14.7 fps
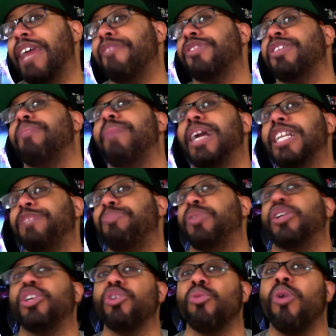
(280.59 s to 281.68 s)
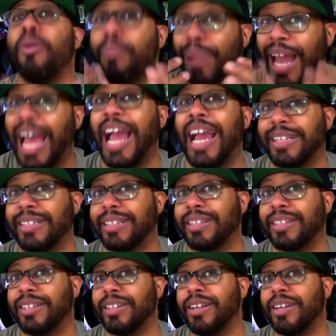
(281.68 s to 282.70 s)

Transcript: If somebody's putting you on blast,